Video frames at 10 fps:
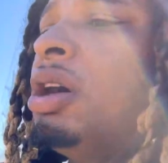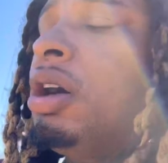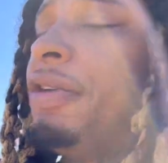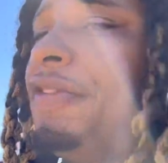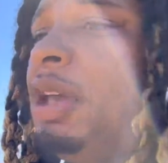
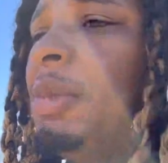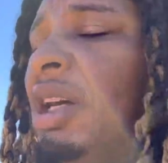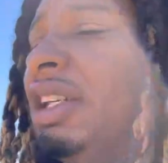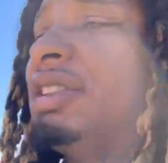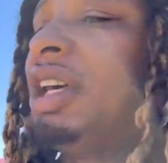A female
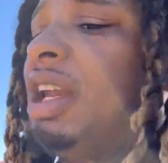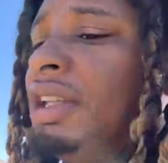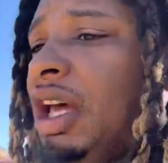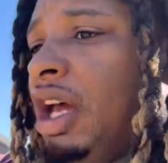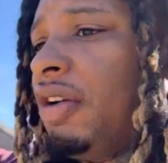that's staying in
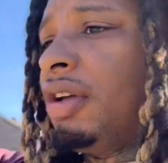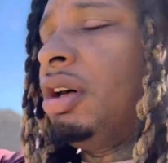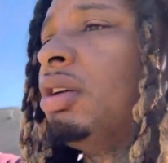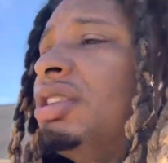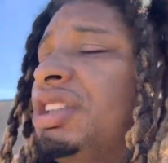the
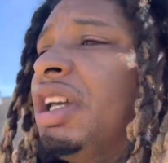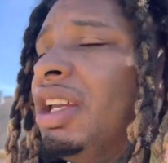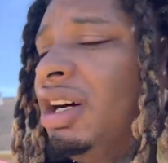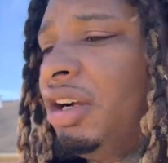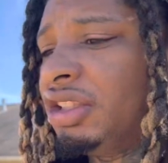area, she getting
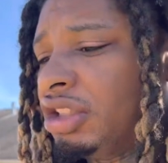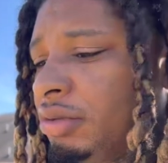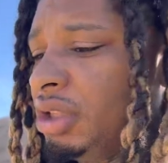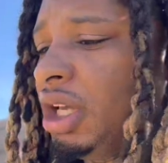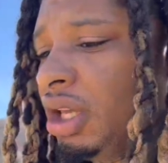her ears clipped
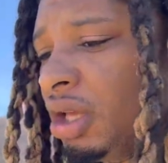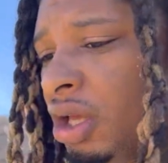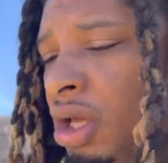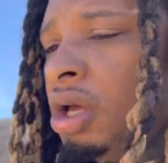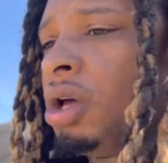today.
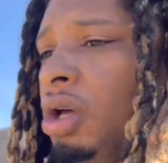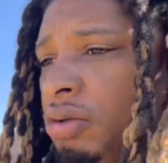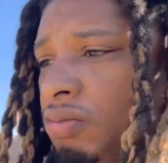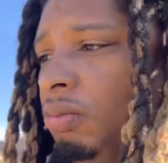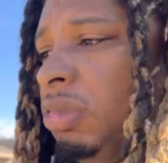
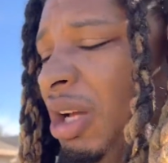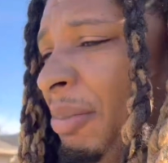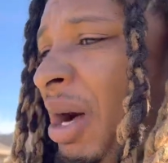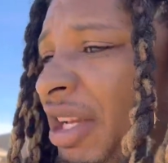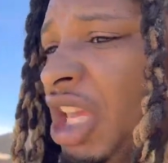
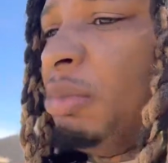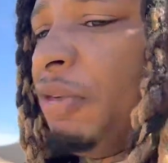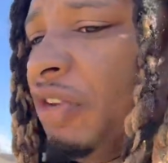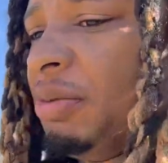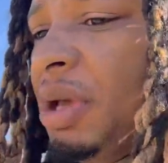My keeper
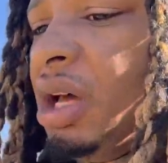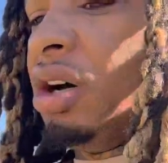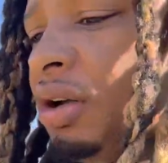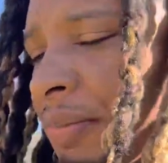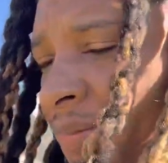
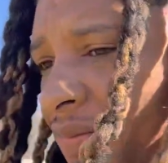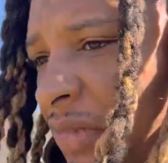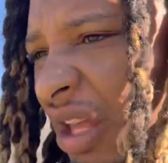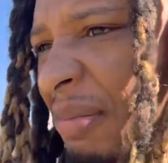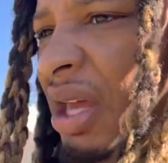female
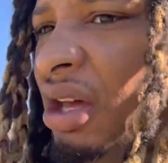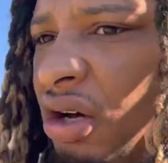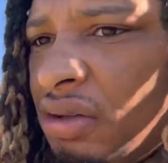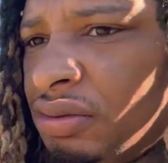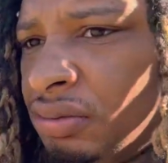and male.